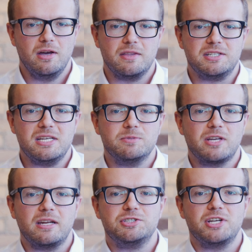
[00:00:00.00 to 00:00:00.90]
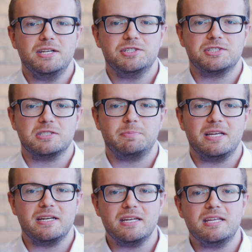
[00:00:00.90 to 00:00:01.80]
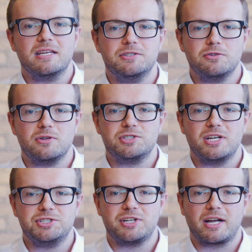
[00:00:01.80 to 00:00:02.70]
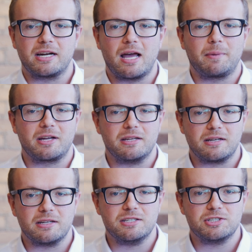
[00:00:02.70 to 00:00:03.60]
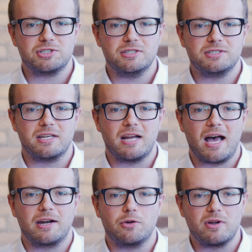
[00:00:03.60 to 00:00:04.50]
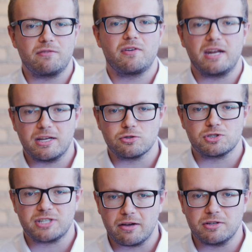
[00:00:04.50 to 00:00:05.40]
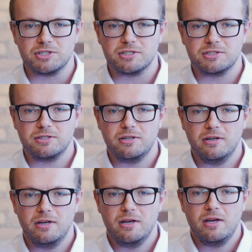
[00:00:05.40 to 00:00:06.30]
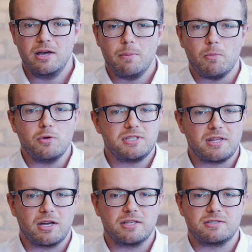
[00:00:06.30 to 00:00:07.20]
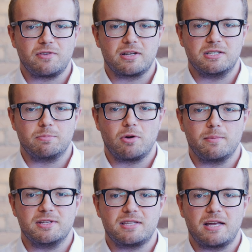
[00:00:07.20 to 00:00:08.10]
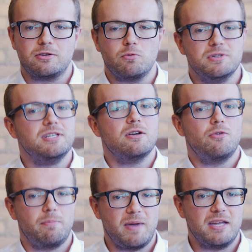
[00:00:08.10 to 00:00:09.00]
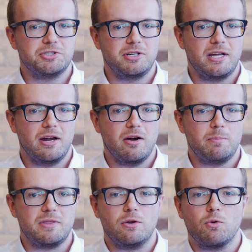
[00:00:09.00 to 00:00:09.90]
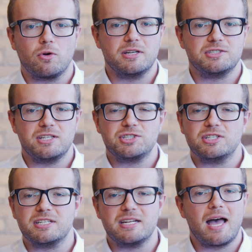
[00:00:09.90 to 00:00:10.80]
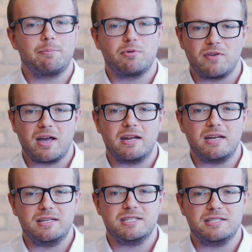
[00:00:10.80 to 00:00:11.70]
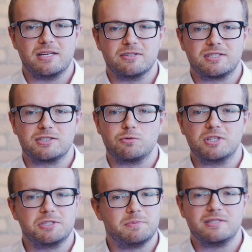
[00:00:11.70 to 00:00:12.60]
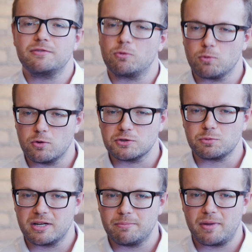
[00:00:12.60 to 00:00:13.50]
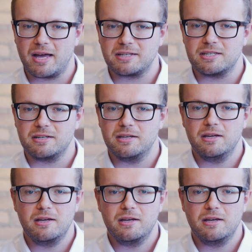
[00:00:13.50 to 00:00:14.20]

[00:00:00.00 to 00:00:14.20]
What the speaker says: The team cited changes as being needed due to changing economic conditions and ongoing financial challenges. Most of the cuts affected departments that don't deal with patient care, but the organization did not provide any details as to what specific roles were impacted.